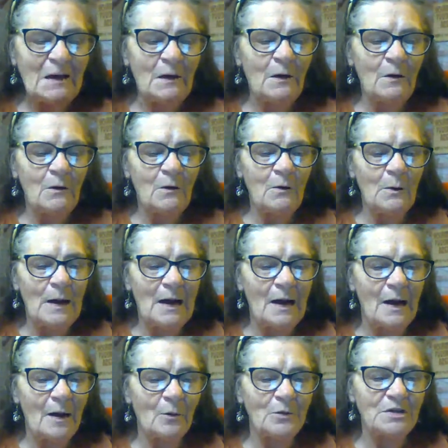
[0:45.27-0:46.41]
Oh,
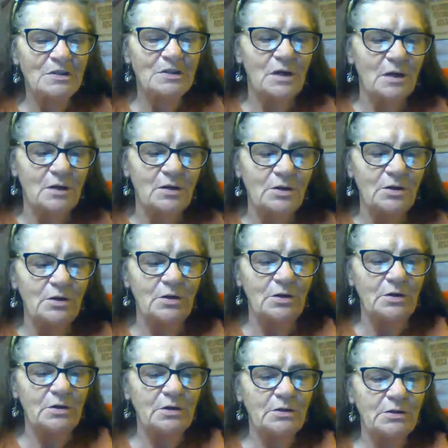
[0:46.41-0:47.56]
I wish I
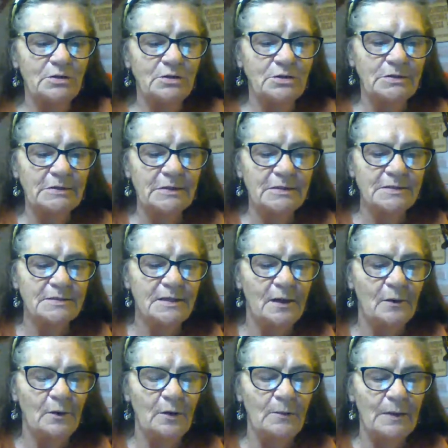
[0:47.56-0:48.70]
could, she said
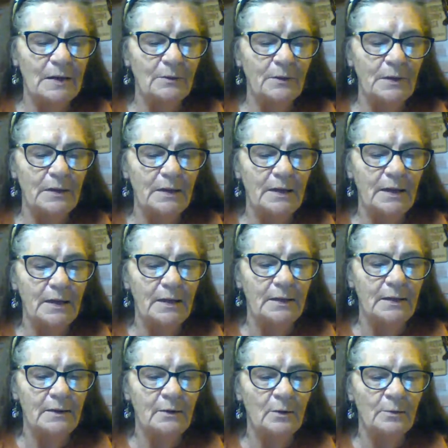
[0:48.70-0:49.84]
slowly, but I really can't,
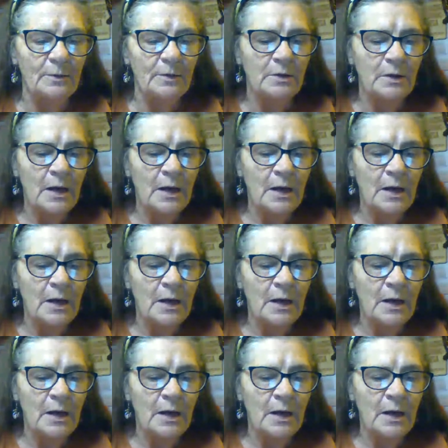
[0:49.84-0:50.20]
Gilbert.